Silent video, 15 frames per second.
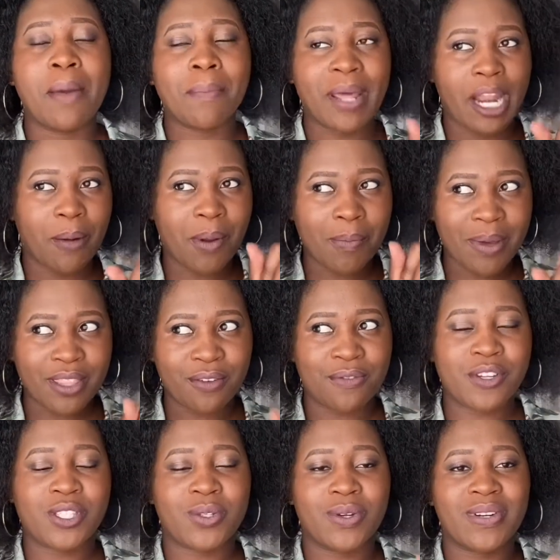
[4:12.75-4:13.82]
But I remember the
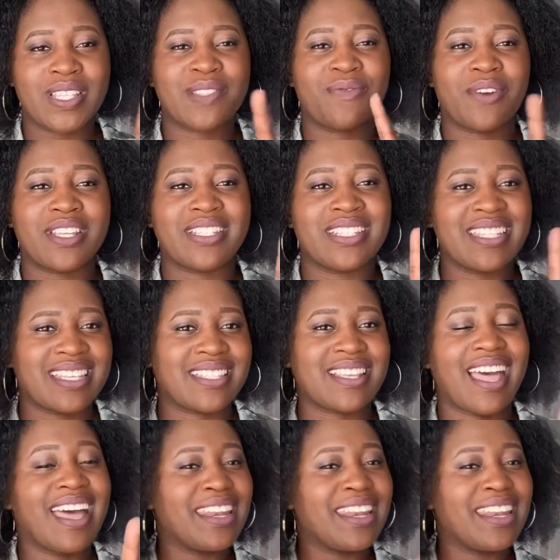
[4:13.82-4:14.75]
first one was Francesca.